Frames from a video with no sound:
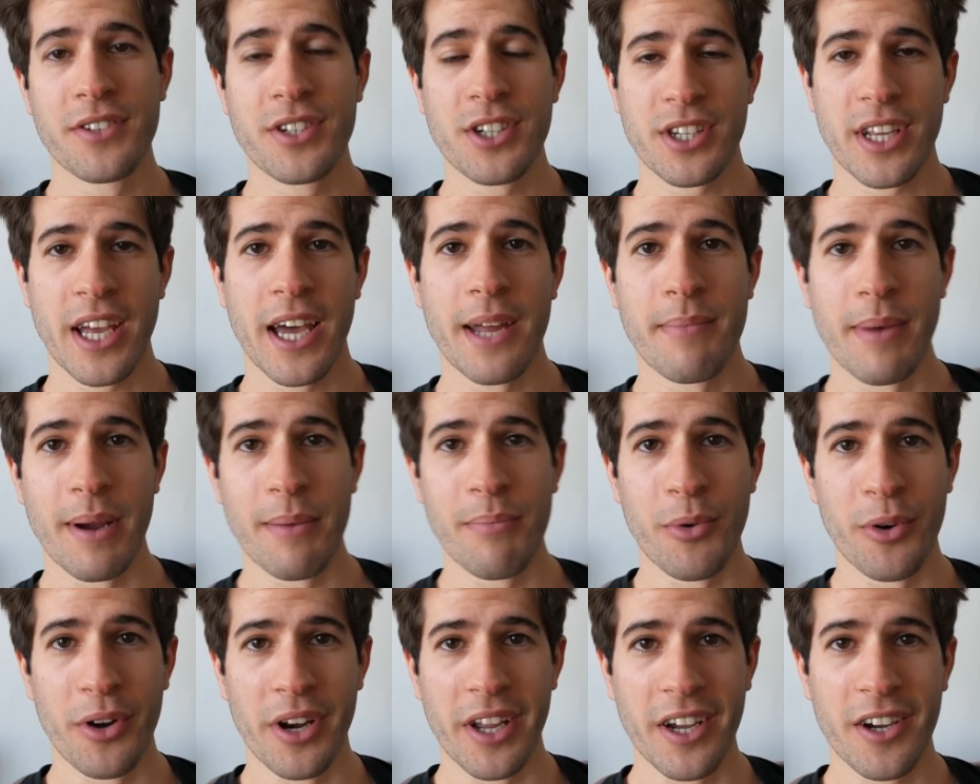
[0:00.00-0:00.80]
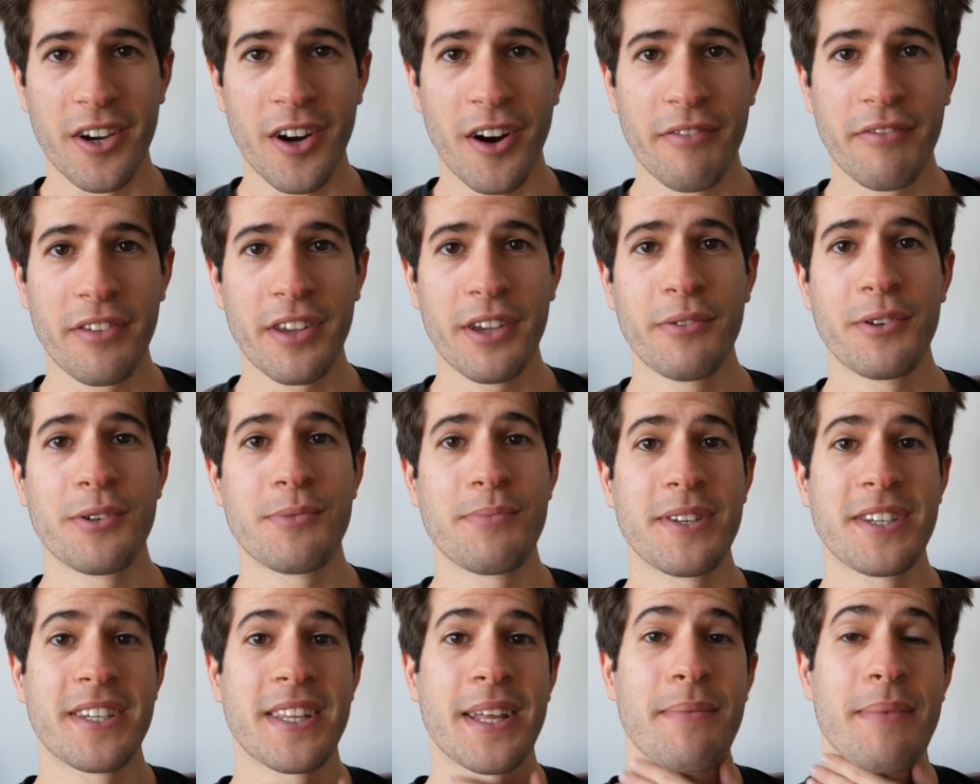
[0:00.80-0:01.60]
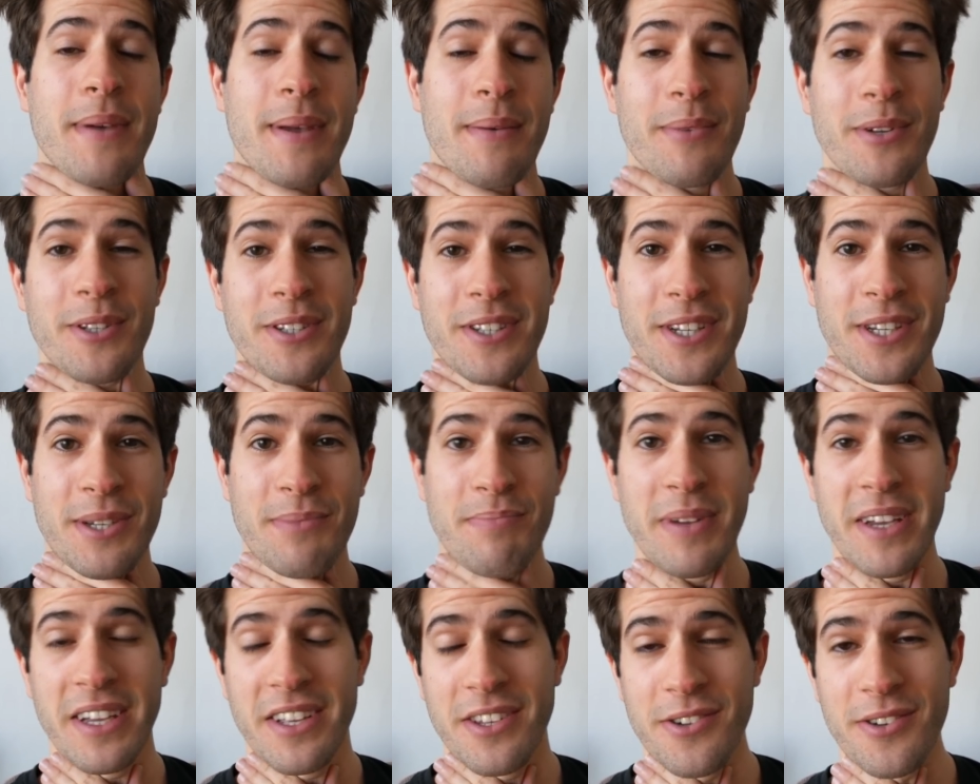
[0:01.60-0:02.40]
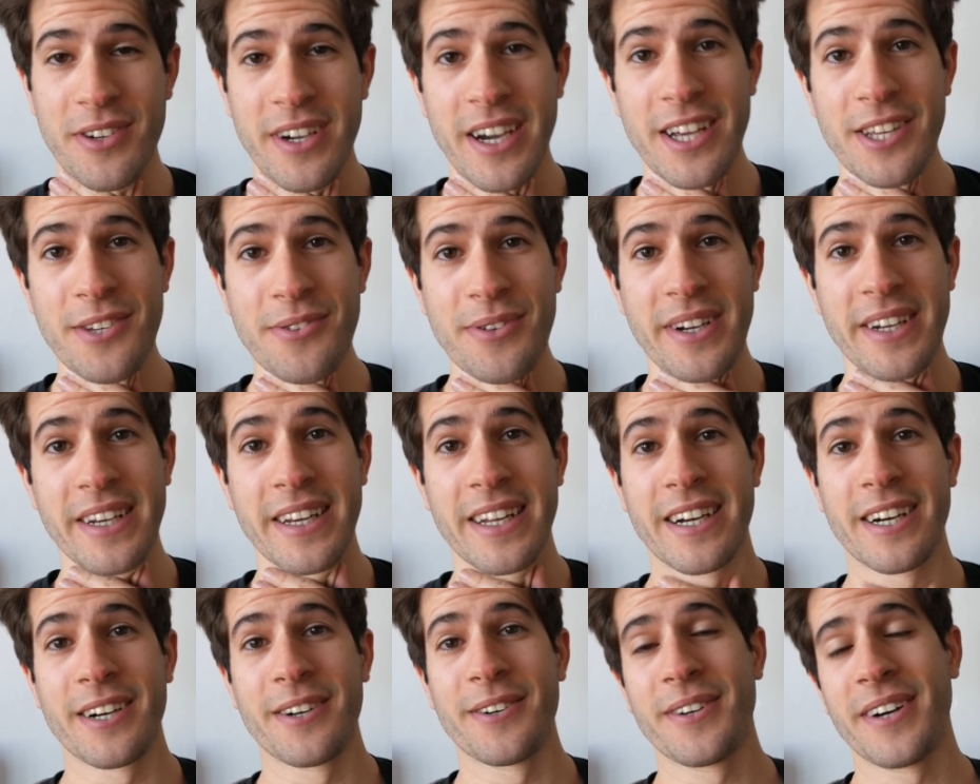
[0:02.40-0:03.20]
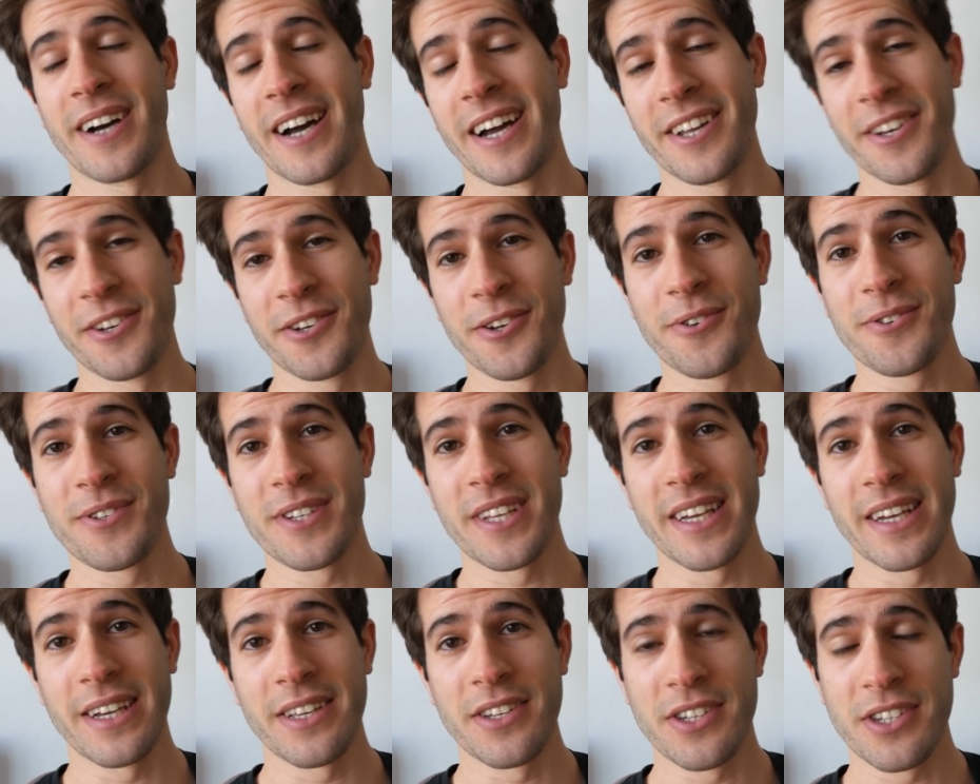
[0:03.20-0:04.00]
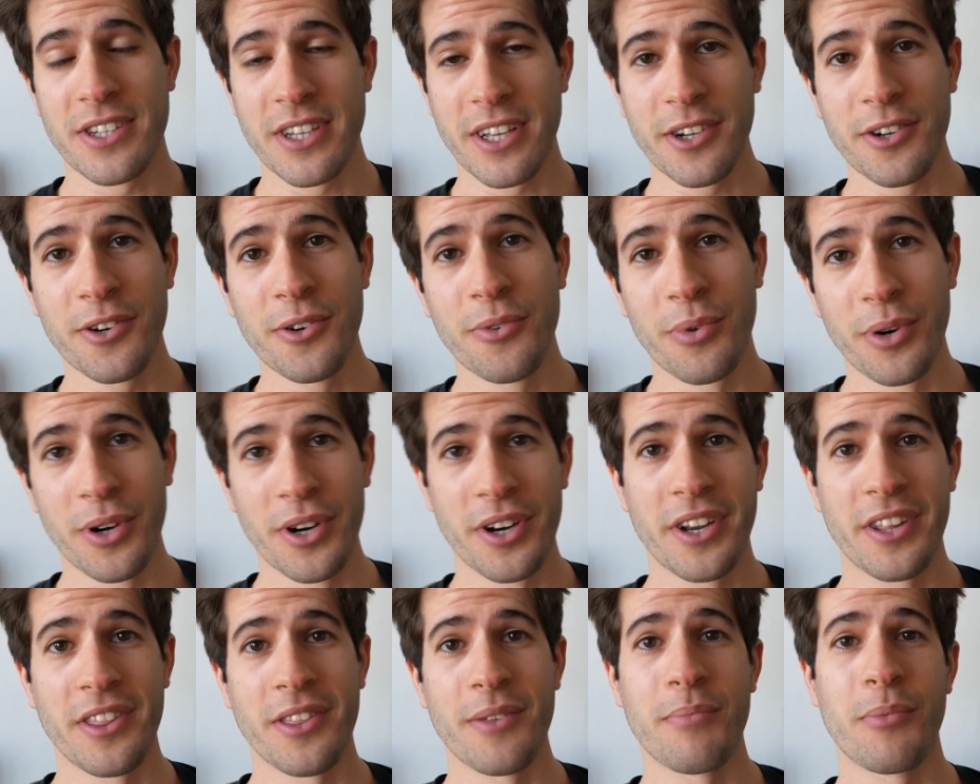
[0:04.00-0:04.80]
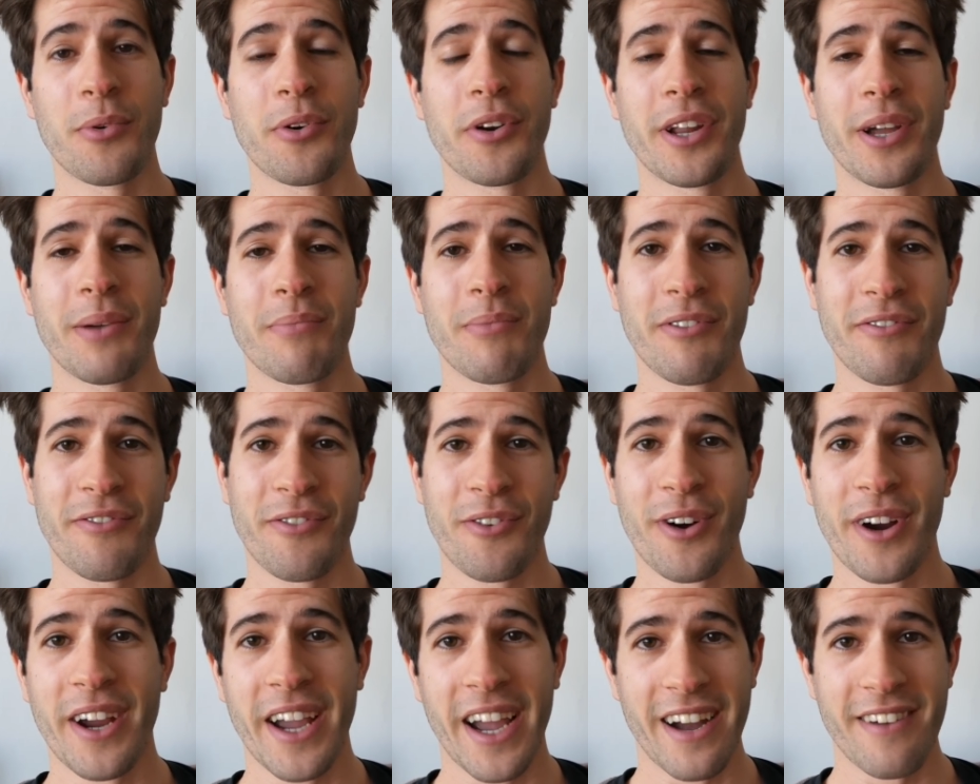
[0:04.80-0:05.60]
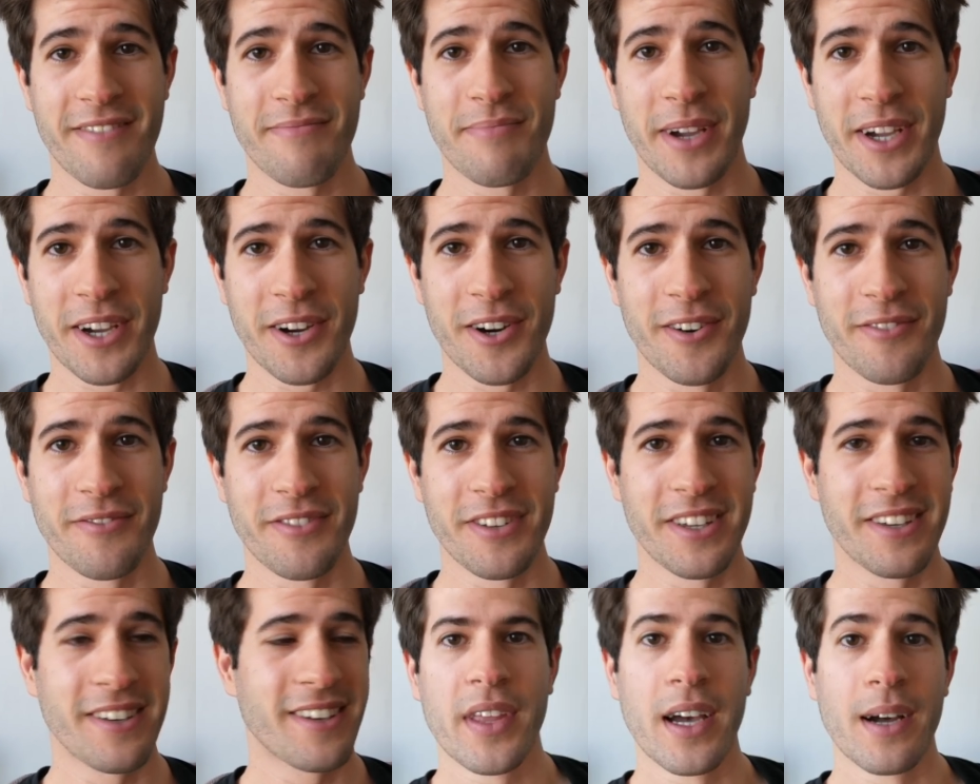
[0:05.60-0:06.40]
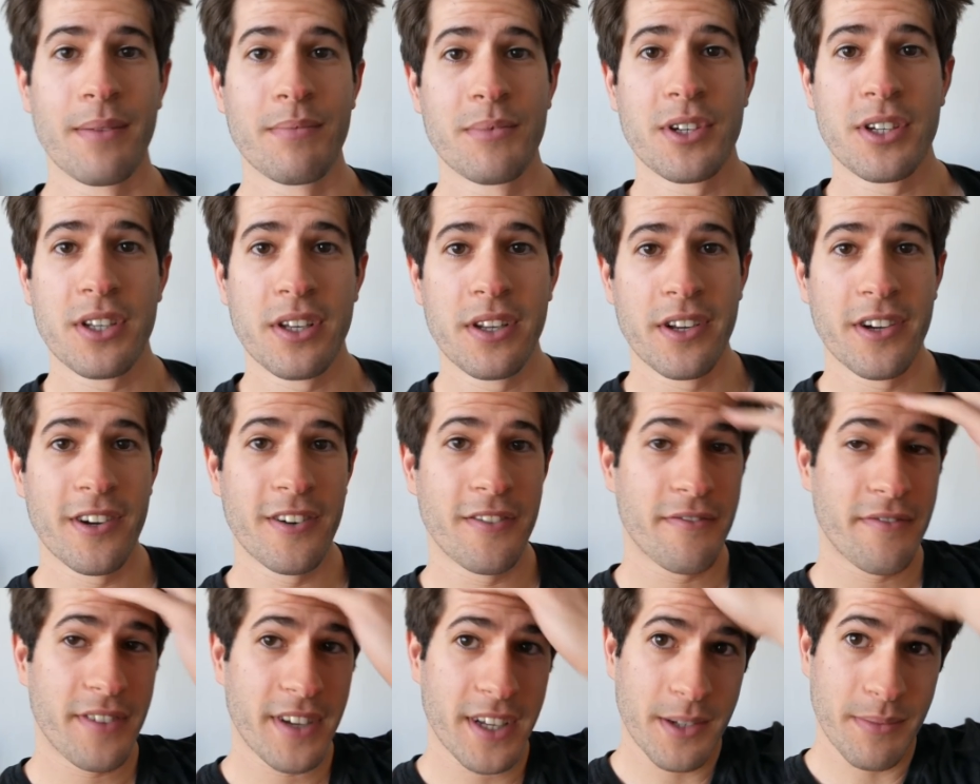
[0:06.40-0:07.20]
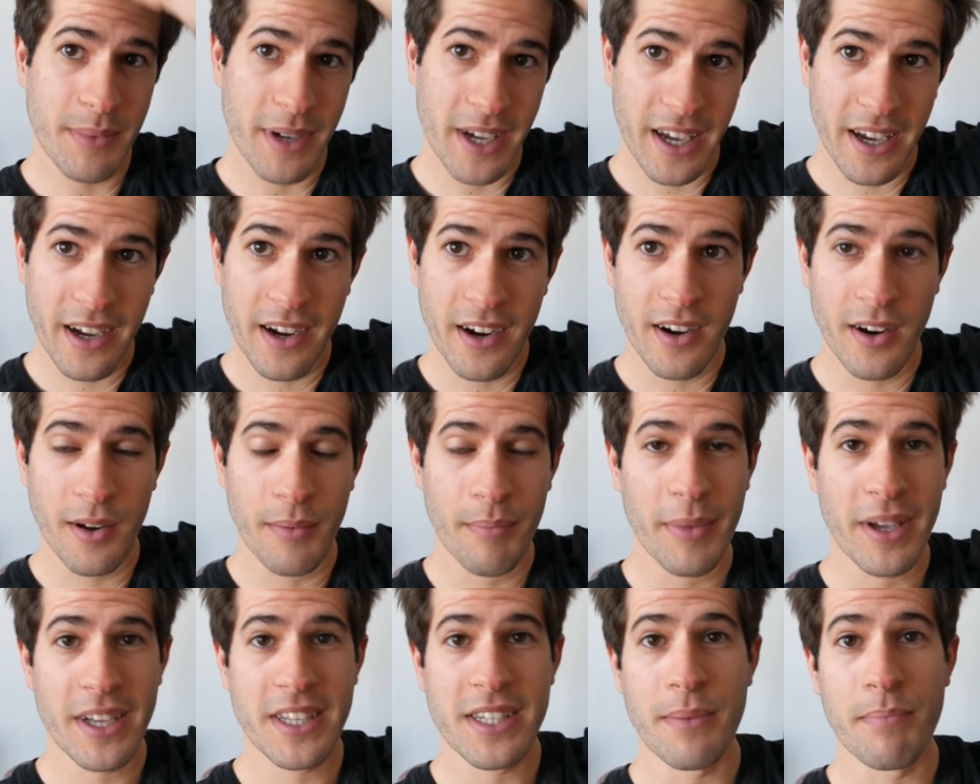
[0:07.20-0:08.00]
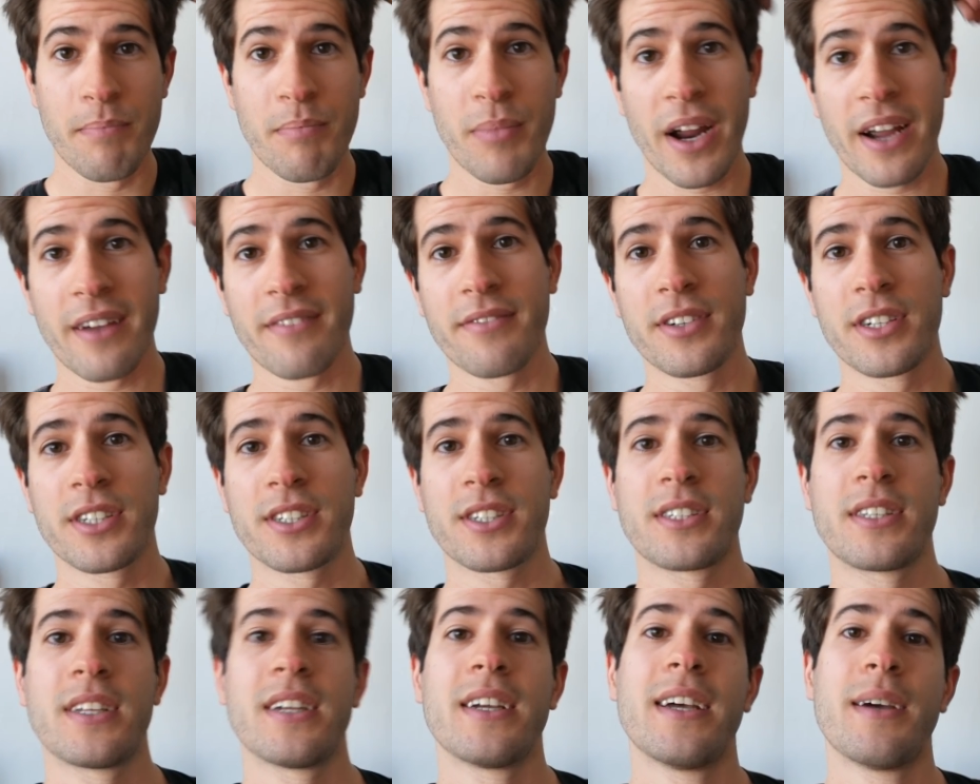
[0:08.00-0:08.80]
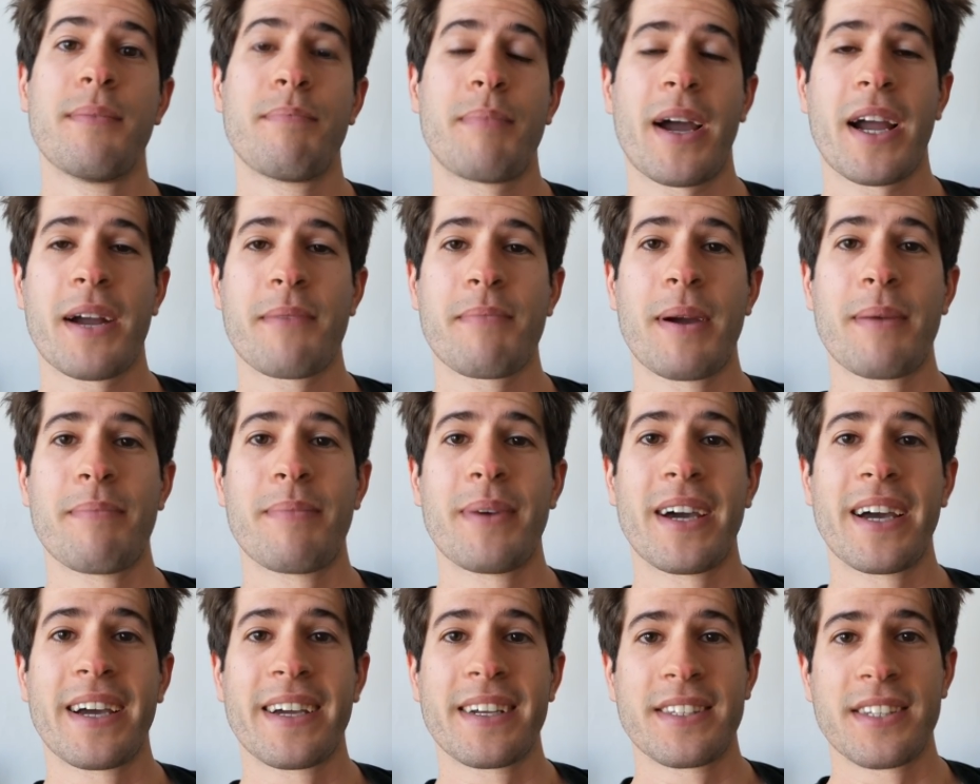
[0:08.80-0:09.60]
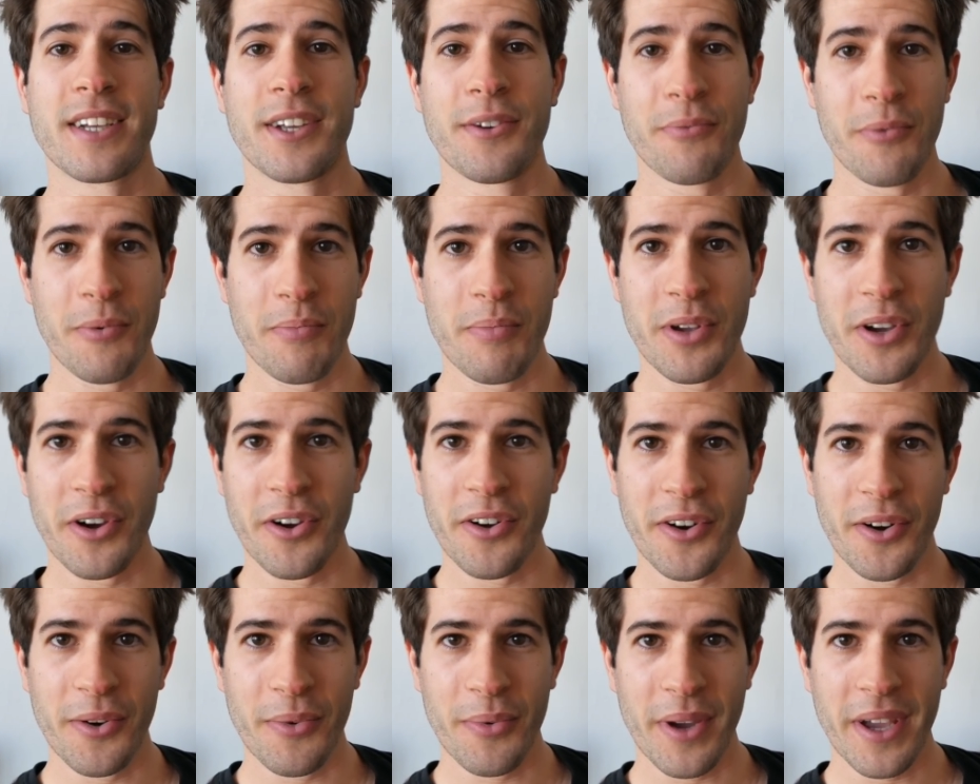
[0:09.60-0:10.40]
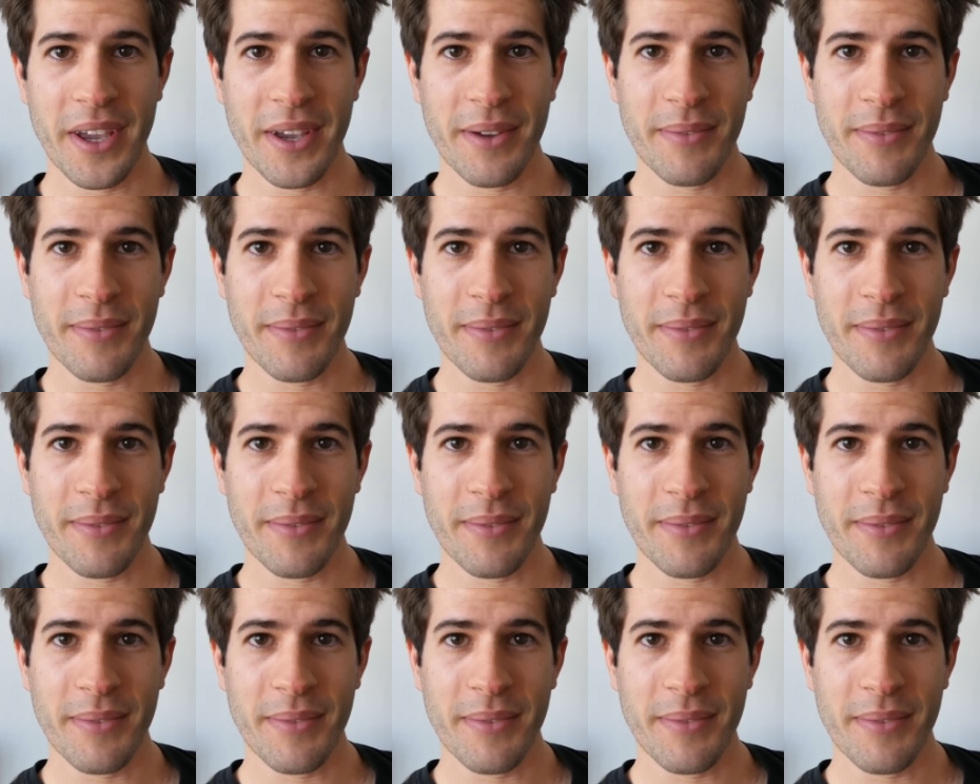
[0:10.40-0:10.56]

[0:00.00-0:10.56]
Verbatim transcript: Just had my morning coffee which means that I'm able to speak to you guys right now. I don't say a single word in the morning before I have my coffee. I'm just gonna go fix my hair, make some breakfast, pack my bags and we'll be on our way.